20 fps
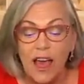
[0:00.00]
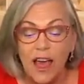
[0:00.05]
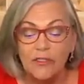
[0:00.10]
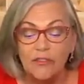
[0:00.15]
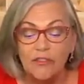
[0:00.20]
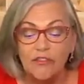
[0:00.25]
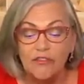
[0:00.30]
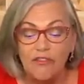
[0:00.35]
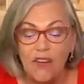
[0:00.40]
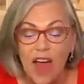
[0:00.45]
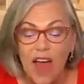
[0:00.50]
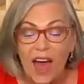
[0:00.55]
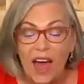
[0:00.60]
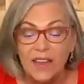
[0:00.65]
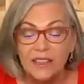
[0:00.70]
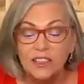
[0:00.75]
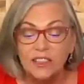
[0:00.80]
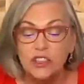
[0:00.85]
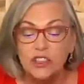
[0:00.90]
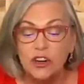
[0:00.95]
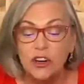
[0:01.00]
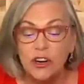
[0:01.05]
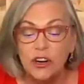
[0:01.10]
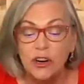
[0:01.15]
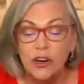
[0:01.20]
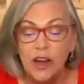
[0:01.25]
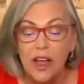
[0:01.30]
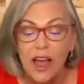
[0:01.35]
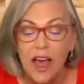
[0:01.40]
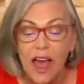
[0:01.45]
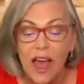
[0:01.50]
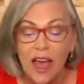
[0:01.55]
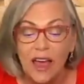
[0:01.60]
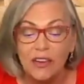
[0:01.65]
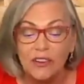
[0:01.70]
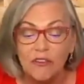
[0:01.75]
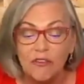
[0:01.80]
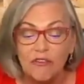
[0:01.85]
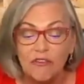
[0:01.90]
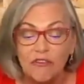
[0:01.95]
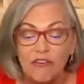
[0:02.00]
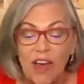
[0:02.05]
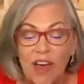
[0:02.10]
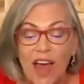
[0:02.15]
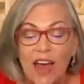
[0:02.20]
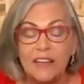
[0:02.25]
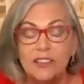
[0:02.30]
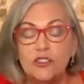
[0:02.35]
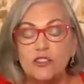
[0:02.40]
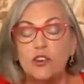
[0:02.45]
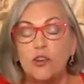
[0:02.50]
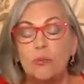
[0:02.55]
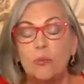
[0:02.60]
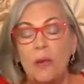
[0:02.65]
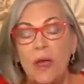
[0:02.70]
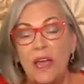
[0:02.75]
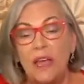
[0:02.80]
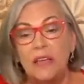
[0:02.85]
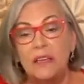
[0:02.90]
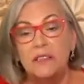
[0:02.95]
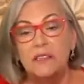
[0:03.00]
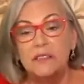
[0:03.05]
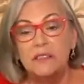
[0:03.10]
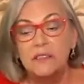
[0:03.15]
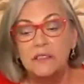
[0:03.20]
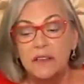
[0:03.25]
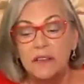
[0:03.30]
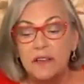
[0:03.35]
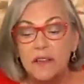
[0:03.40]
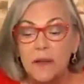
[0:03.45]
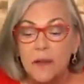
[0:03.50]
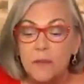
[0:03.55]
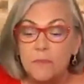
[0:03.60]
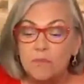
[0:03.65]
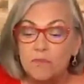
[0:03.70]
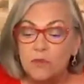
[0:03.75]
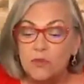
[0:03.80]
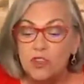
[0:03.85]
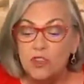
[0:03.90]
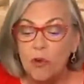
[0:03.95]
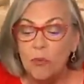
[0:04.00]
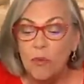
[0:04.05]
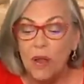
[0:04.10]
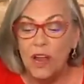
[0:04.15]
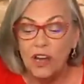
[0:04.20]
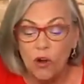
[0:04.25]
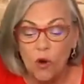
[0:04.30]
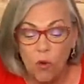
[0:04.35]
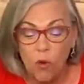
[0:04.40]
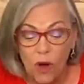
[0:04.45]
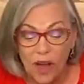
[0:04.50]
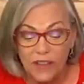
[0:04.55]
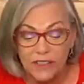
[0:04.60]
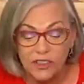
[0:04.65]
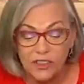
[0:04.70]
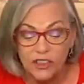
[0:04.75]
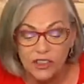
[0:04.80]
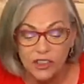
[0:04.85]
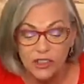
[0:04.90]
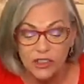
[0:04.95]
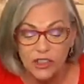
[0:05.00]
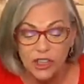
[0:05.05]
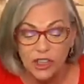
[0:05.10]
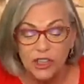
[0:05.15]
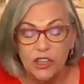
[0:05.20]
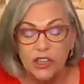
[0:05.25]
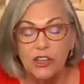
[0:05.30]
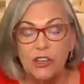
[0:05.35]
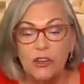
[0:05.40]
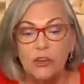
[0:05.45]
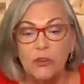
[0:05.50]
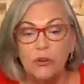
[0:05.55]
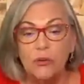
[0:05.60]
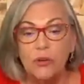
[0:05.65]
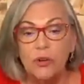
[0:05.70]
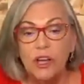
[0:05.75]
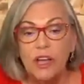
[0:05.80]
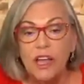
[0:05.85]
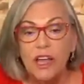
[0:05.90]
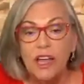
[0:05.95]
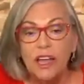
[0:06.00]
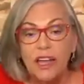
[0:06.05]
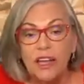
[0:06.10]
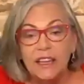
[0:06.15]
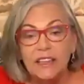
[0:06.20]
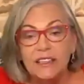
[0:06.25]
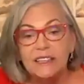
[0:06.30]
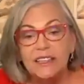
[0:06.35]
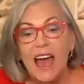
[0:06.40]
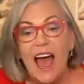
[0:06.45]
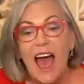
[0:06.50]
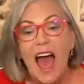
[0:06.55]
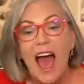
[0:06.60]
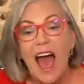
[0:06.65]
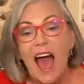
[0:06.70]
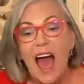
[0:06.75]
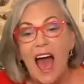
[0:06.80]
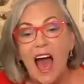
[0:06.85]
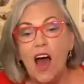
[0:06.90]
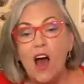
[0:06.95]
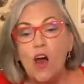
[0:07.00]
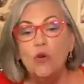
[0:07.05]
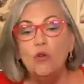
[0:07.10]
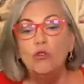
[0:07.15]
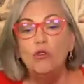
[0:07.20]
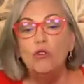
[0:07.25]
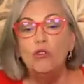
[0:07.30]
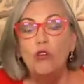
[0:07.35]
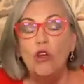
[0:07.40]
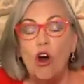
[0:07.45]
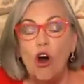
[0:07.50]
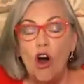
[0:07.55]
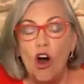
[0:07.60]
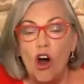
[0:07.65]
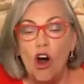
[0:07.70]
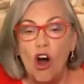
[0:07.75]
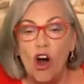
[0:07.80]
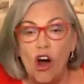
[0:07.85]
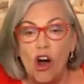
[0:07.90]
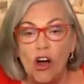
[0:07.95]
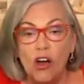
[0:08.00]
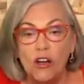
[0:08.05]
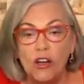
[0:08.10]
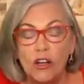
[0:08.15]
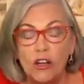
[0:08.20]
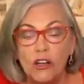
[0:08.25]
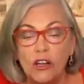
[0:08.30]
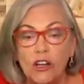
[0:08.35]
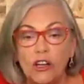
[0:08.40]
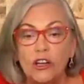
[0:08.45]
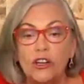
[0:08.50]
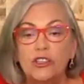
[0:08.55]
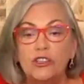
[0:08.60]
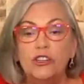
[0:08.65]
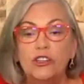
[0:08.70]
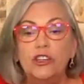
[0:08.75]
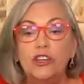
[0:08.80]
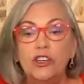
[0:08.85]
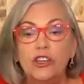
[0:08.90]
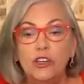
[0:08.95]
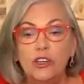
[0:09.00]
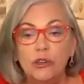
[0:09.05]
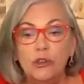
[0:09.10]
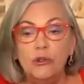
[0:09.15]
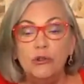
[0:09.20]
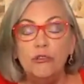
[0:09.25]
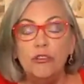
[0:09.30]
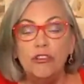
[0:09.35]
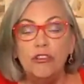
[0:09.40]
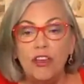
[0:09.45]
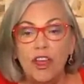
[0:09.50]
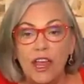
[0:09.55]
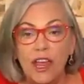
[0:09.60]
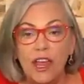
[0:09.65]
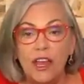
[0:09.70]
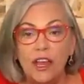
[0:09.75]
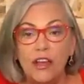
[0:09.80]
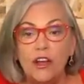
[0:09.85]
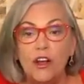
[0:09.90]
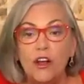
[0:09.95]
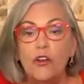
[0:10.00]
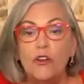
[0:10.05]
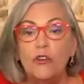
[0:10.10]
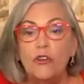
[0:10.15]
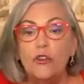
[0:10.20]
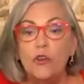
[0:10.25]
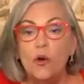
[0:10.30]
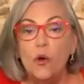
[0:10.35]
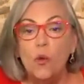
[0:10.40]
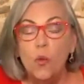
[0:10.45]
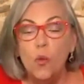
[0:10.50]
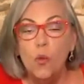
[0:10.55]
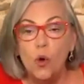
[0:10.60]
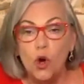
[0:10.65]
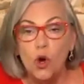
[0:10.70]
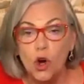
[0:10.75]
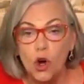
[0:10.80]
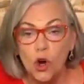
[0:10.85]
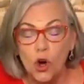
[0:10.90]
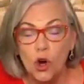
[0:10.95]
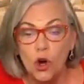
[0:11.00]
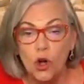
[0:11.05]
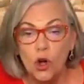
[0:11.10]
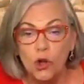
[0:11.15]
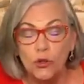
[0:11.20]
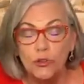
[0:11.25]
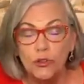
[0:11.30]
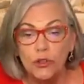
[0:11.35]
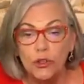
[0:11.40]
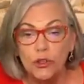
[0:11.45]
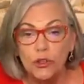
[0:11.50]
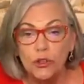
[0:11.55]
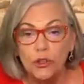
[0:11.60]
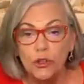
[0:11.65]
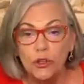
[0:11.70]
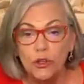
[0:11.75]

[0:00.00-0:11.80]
and faster and faster pace. So my question to you is, how long do you think the world